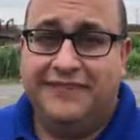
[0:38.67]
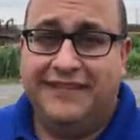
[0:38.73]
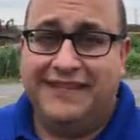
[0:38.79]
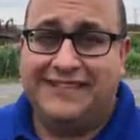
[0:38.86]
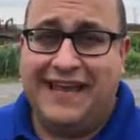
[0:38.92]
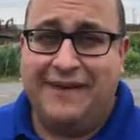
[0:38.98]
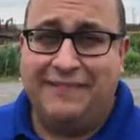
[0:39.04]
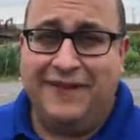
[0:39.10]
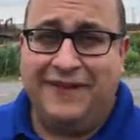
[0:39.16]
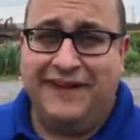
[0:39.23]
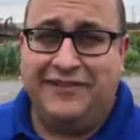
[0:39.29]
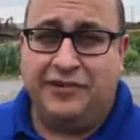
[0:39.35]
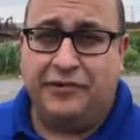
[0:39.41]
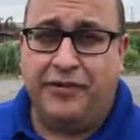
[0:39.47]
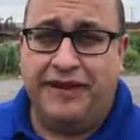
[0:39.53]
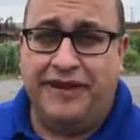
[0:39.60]
It's happening in
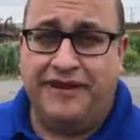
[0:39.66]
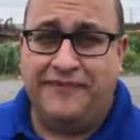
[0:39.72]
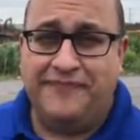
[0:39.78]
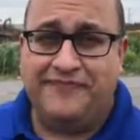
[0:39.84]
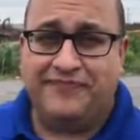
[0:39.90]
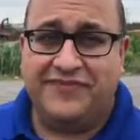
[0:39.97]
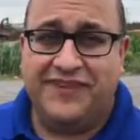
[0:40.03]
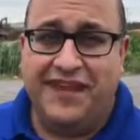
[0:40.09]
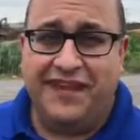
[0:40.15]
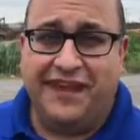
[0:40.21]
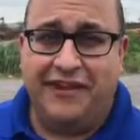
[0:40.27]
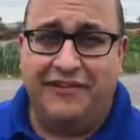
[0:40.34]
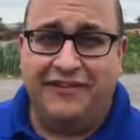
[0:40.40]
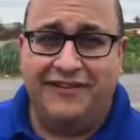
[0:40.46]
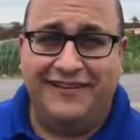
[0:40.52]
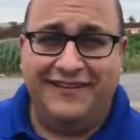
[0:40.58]
the creek. Take
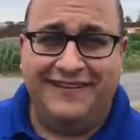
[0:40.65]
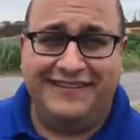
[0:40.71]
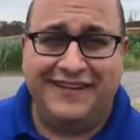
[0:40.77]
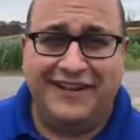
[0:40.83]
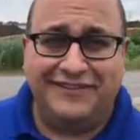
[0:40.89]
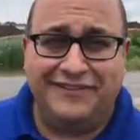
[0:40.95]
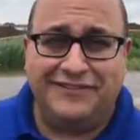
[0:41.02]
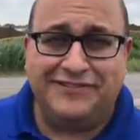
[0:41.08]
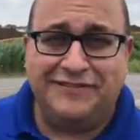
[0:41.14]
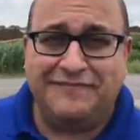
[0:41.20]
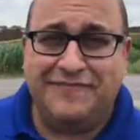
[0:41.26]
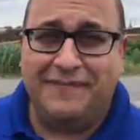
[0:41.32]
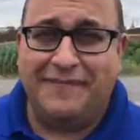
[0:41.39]
care, talk to you soon,